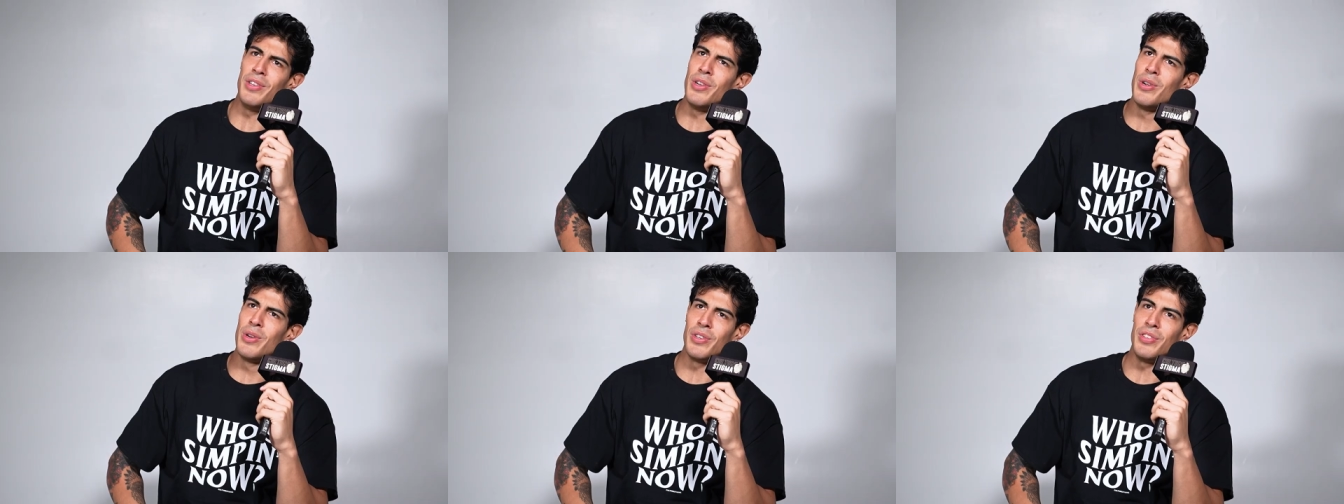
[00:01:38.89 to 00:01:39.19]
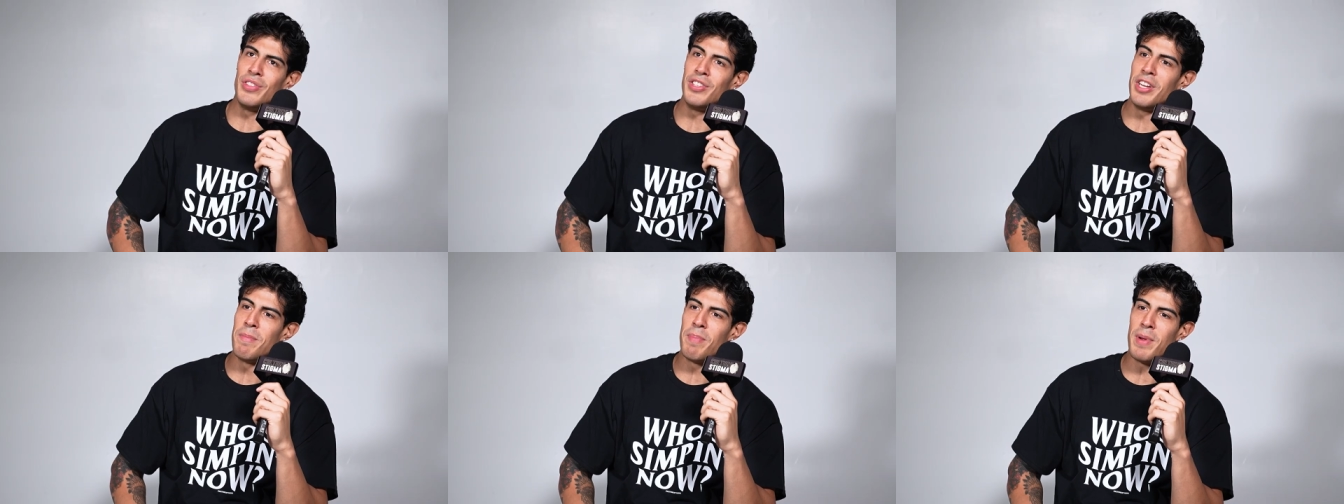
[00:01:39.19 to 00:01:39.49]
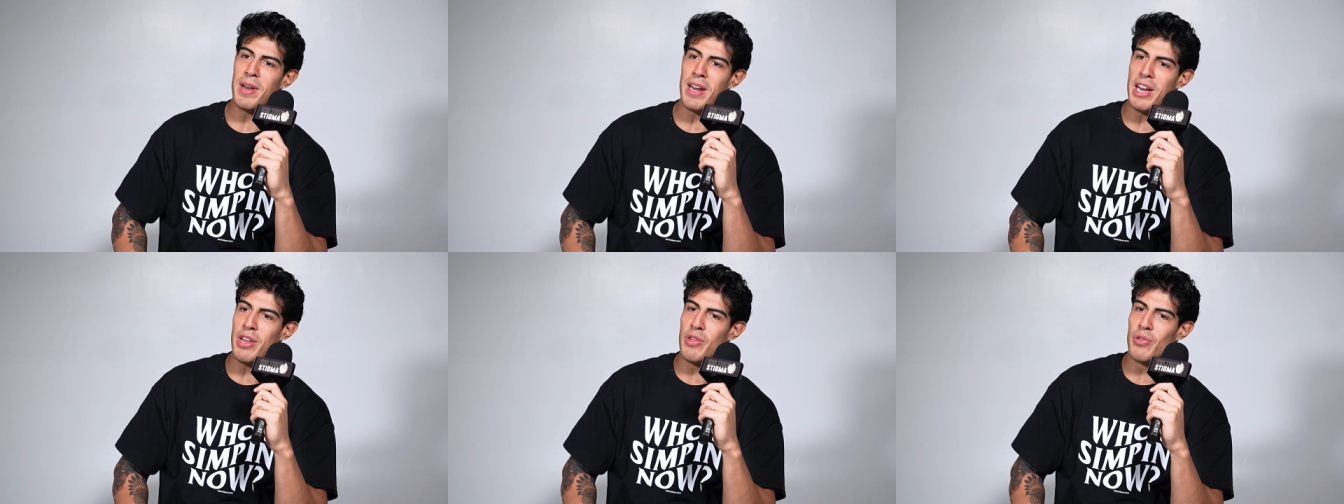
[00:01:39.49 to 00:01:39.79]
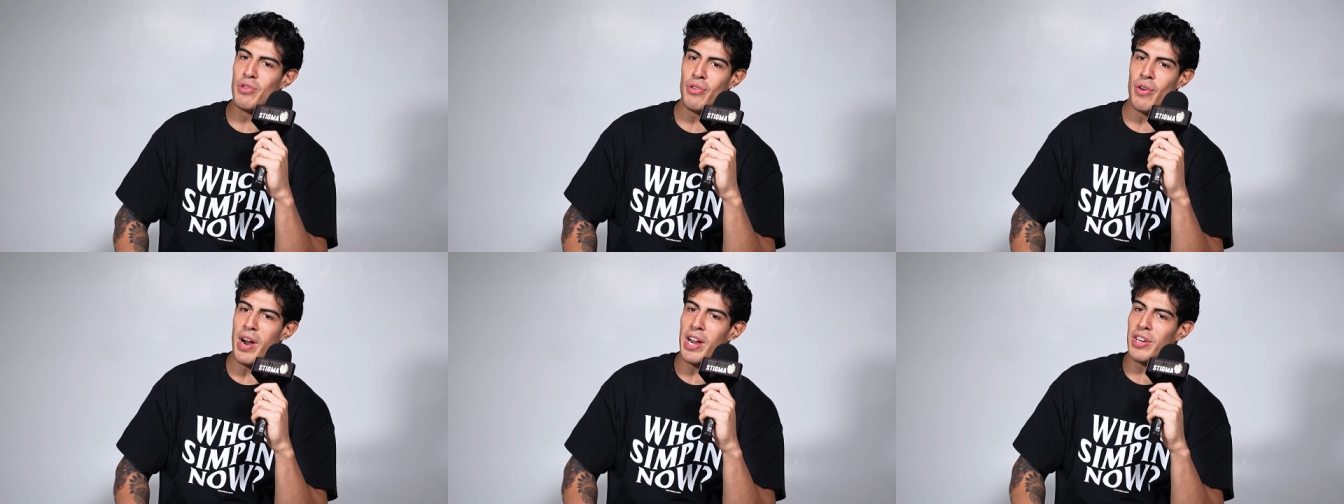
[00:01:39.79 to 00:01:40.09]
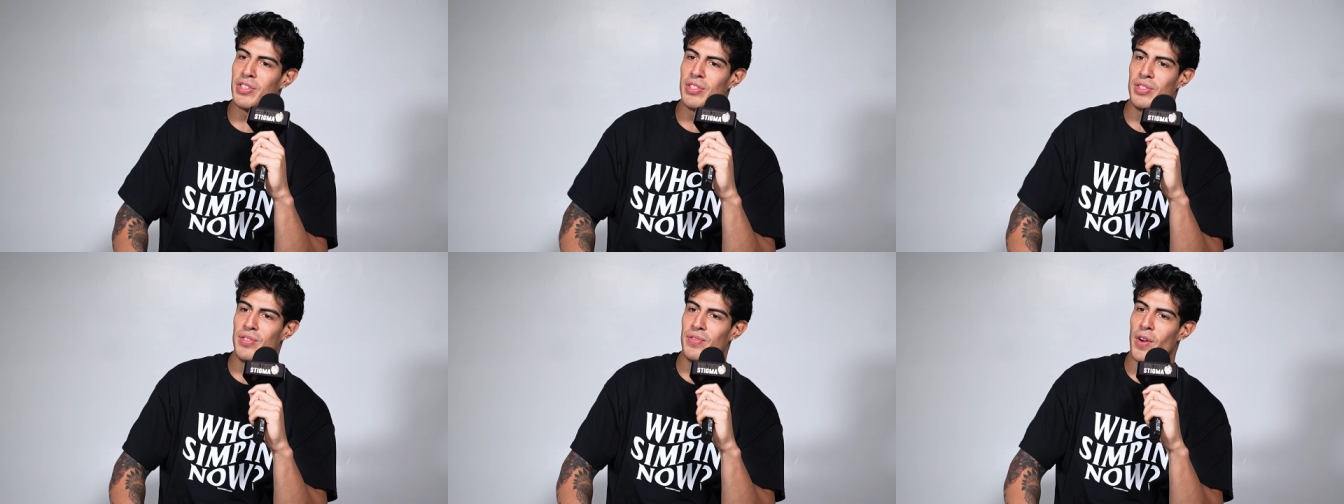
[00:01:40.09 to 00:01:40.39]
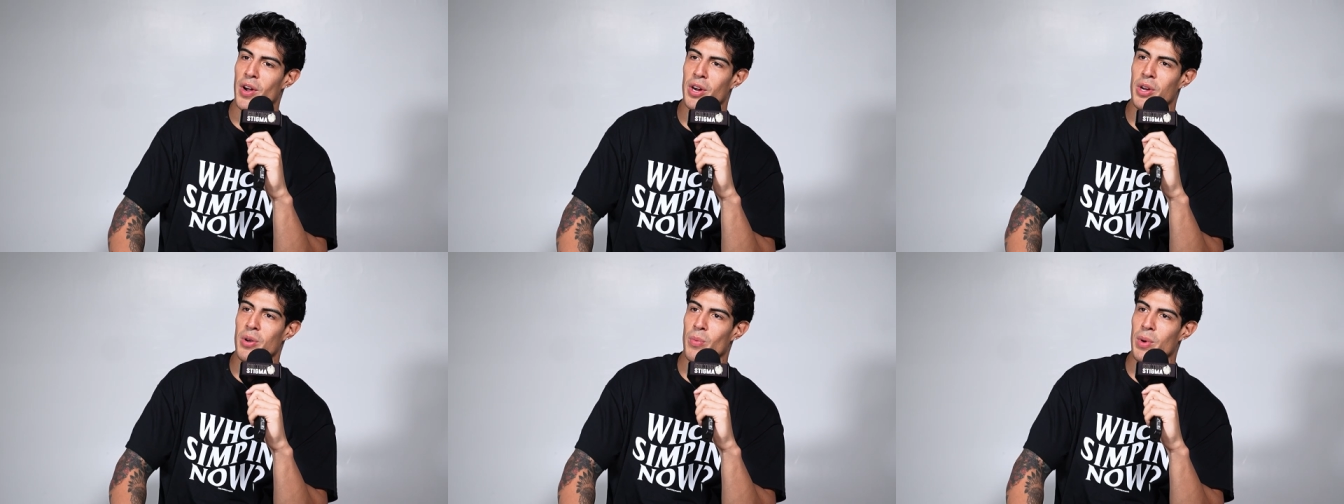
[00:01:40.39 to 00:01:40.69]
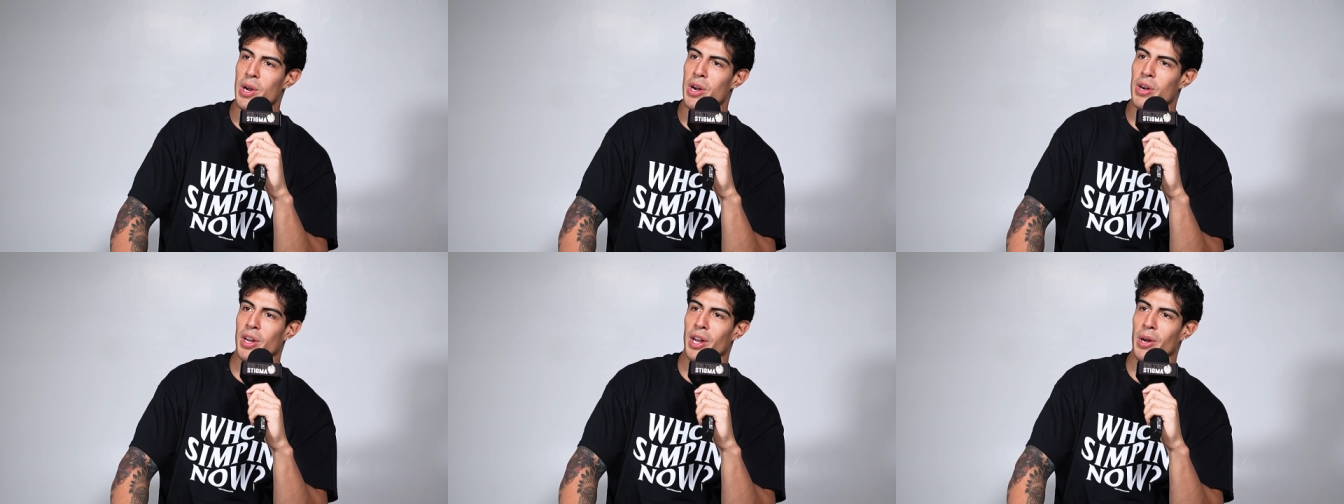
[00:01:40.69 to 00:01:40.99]
Dude, a simp in either direction is fucking
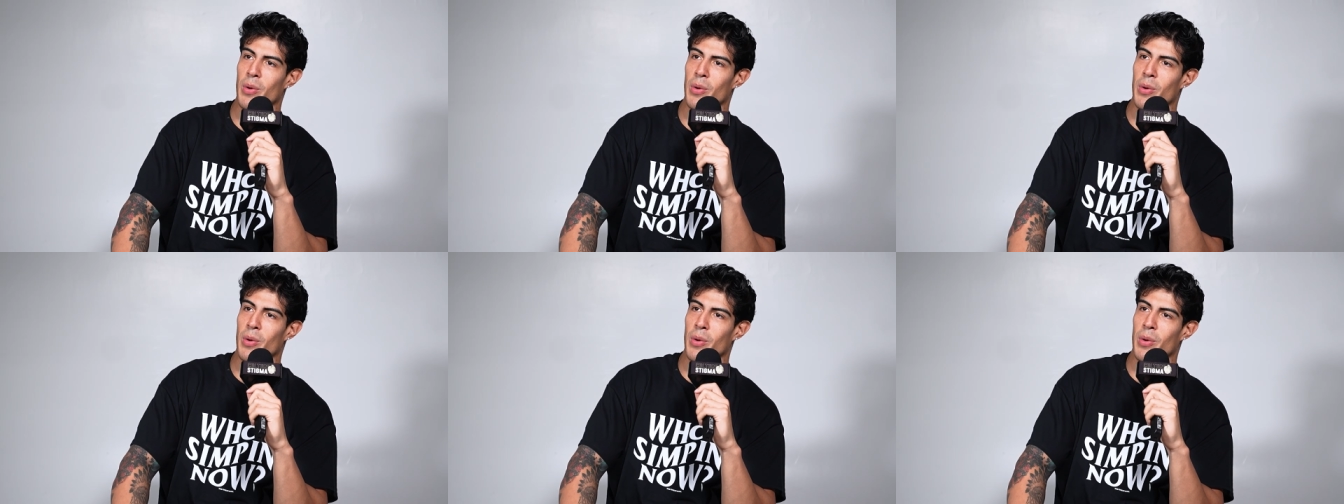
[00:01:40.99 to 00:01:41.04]
weird.